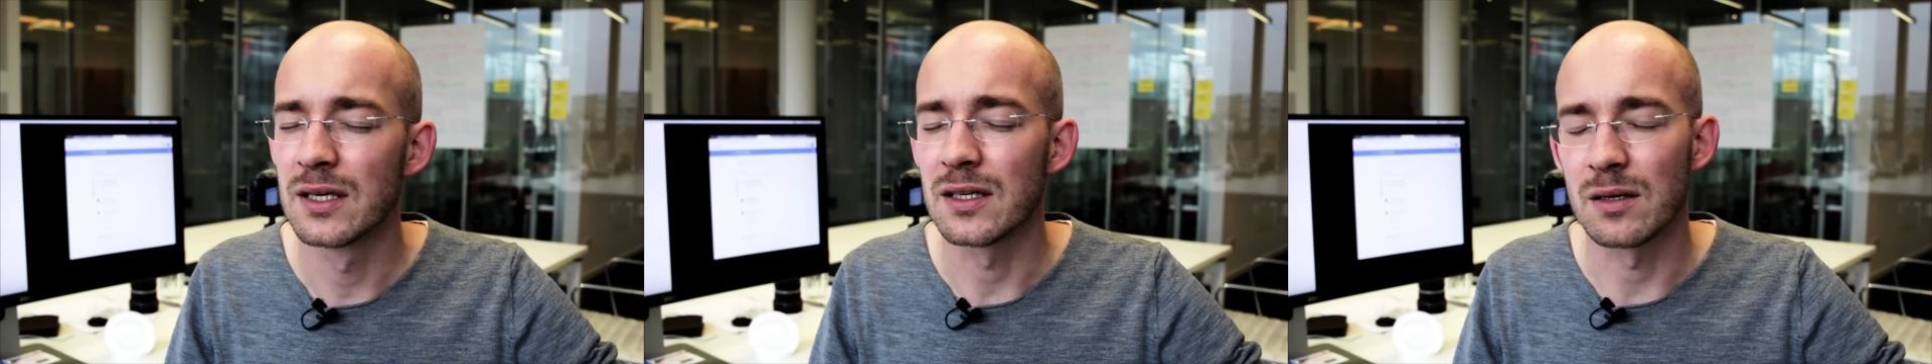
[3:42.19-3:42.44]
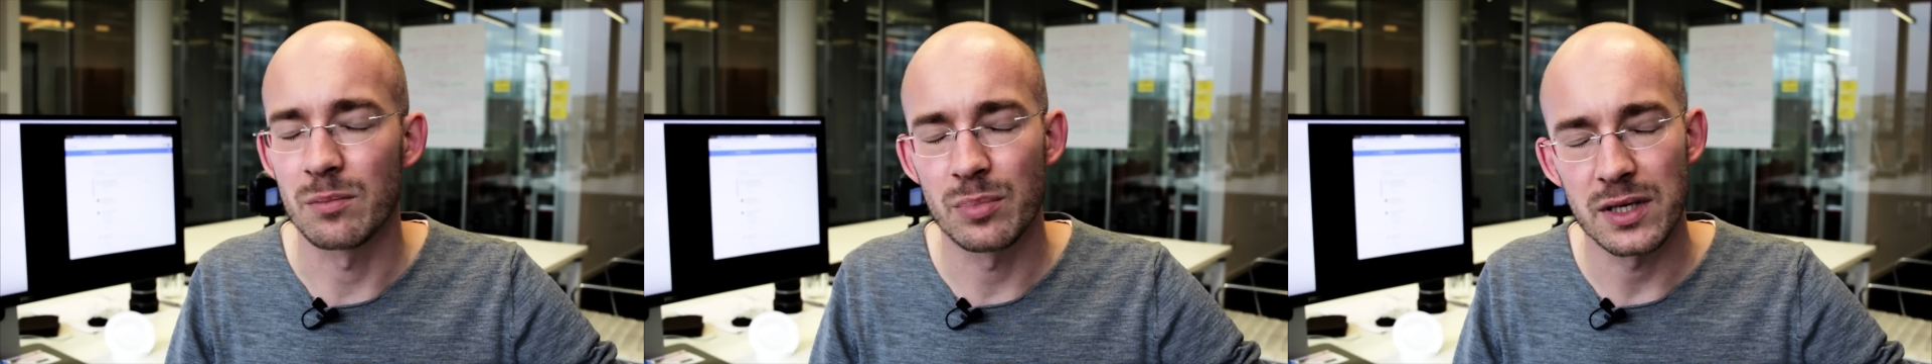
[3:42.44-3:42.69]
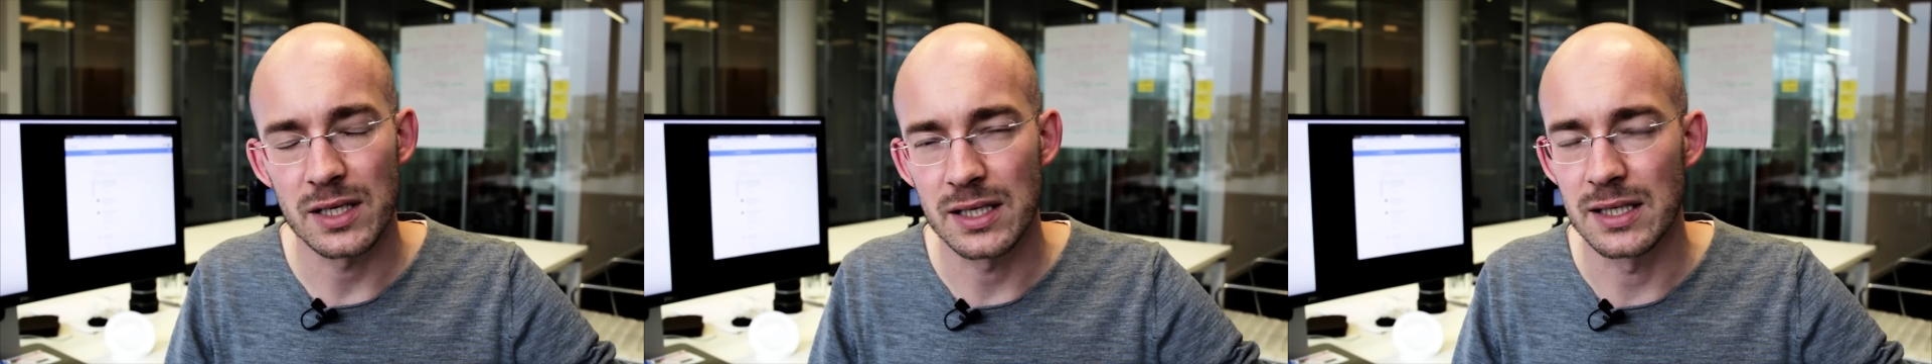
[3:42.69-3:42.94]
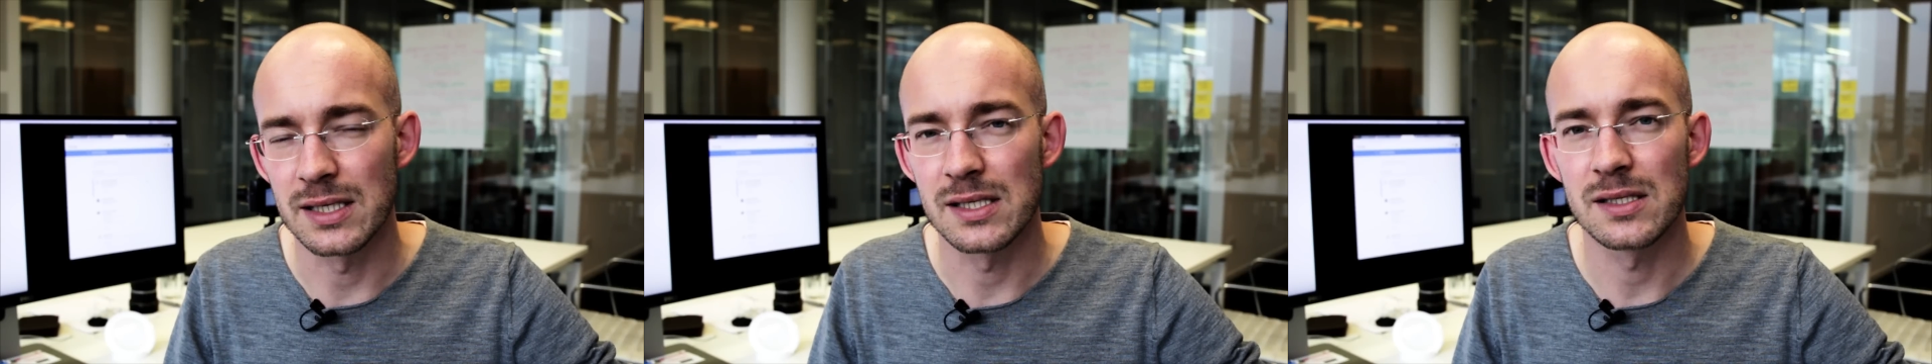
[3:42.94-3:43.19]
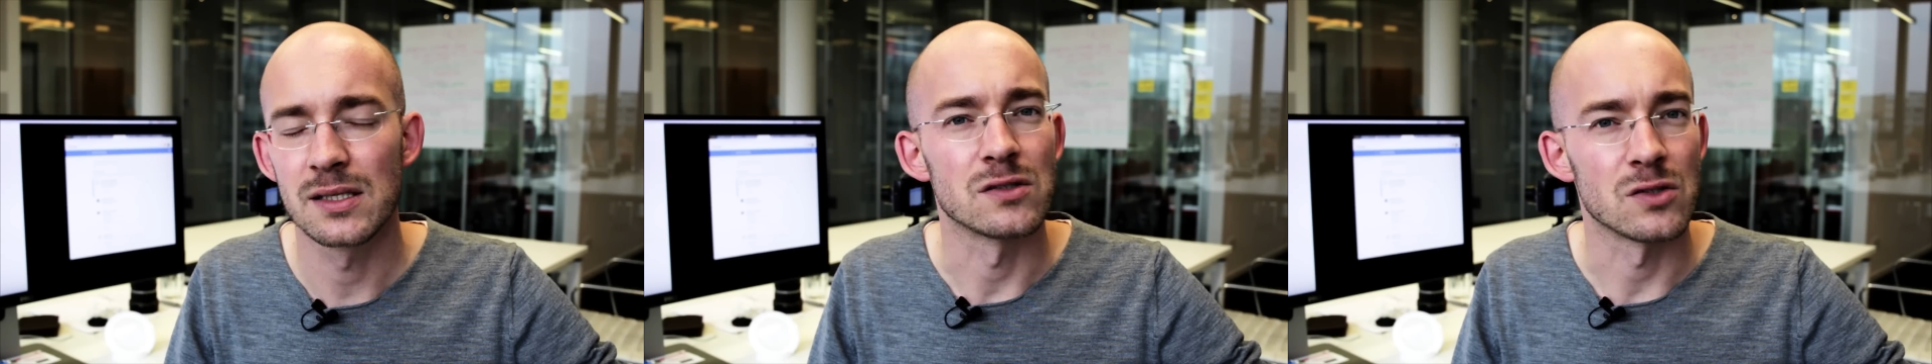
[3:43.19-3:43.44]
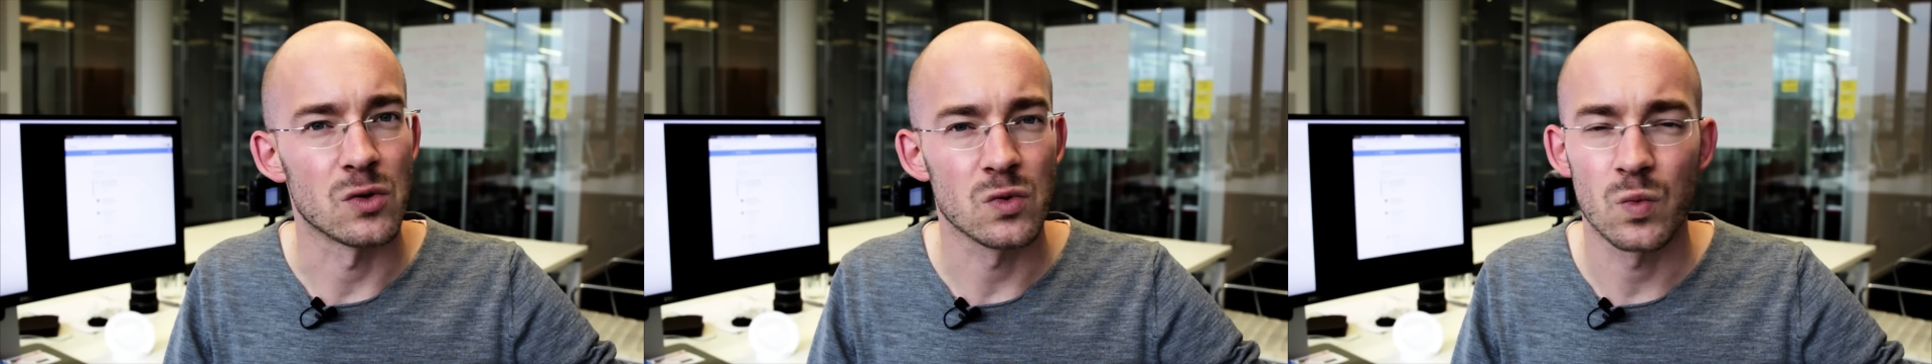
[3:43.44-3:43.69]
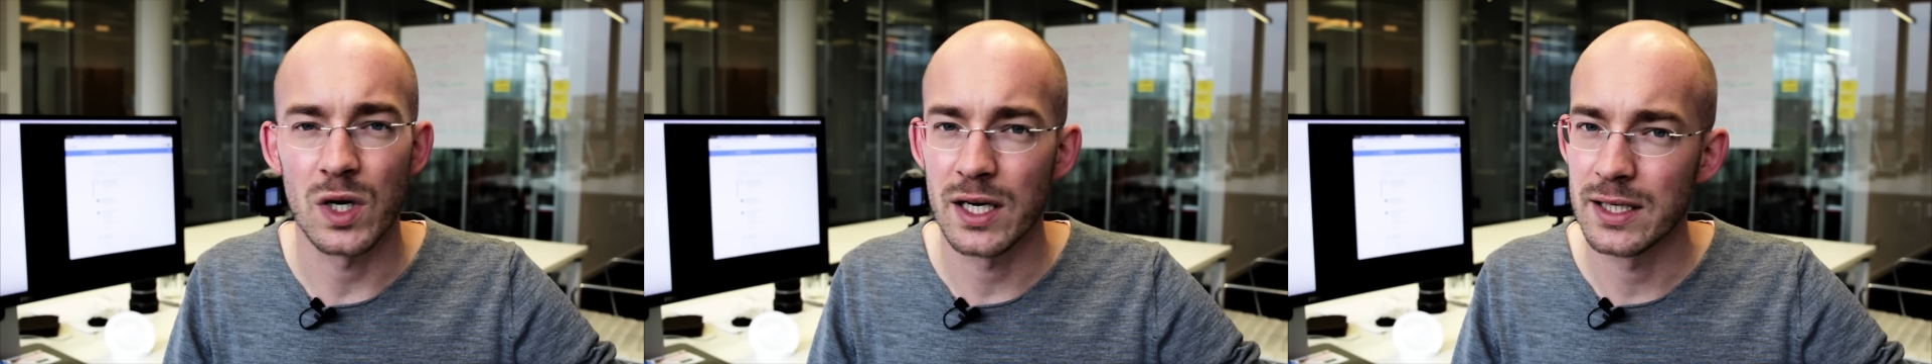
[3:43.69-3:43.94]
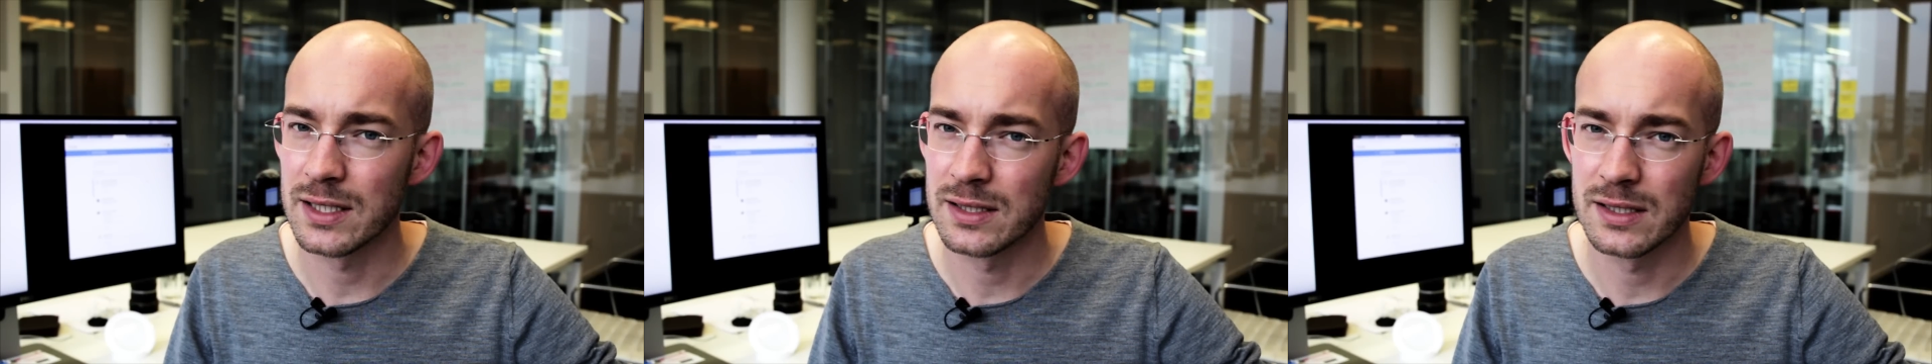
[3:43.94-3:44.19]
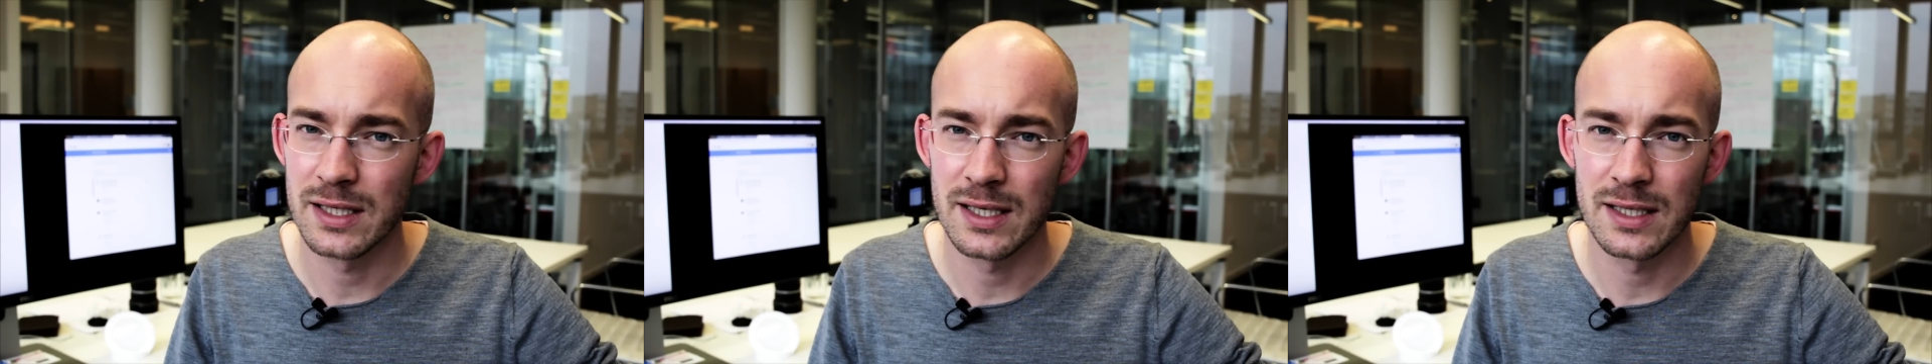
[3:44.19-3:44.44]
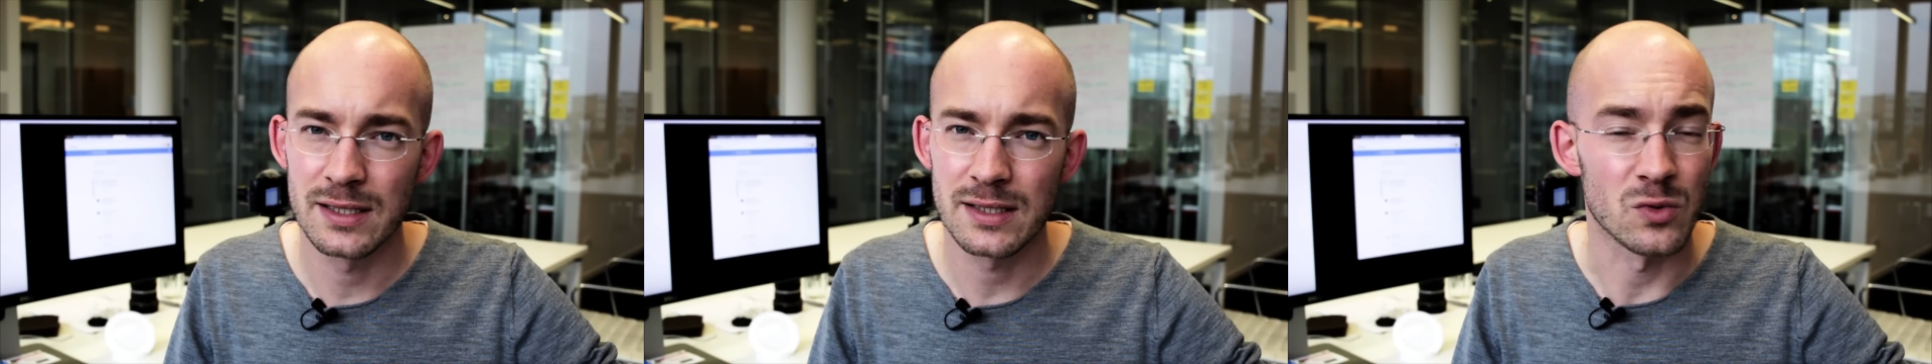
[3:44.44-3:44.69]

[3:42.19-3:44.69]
then please don't whine in the end.